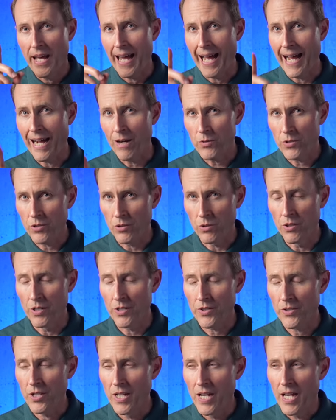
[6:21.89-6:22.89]

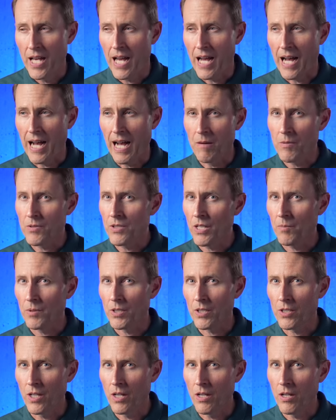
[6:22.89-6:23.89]
Outdoors, I was able
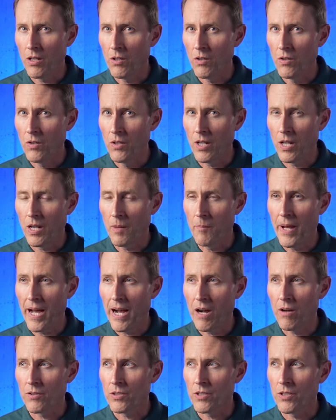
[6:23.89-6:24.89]
to go
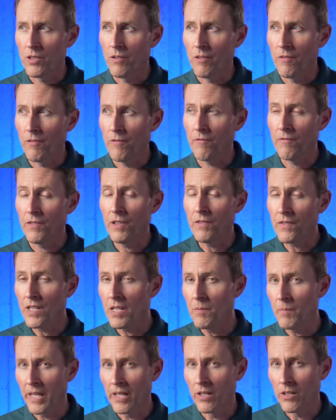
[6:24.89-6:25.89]
about
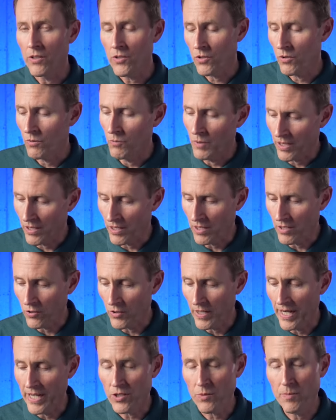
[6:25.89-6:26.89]
fifty meters with the
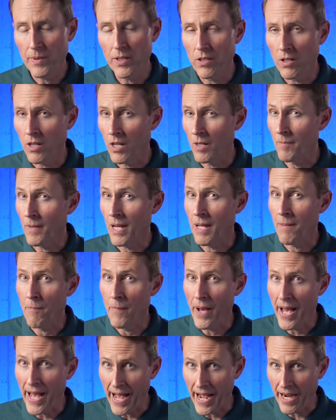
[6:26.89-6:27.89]
transmitter on my
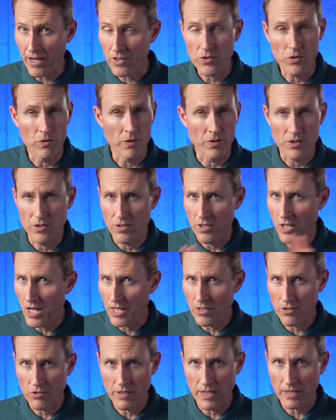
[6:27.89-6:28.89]
back, so it's
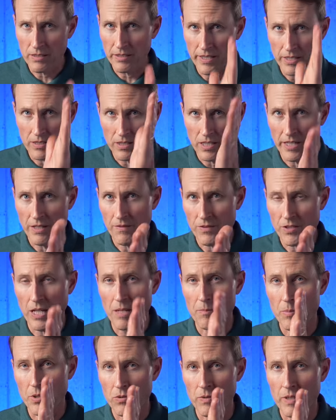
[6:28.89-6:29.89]
not directly in line of
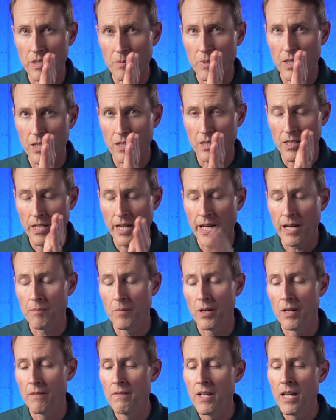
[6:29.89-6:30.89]
sight between me and the
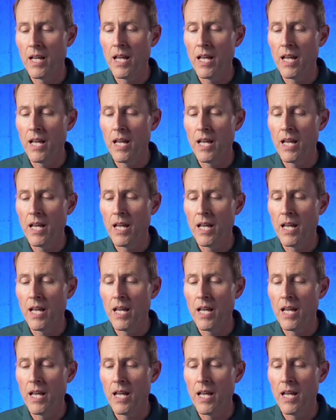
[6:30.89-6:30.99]
camera.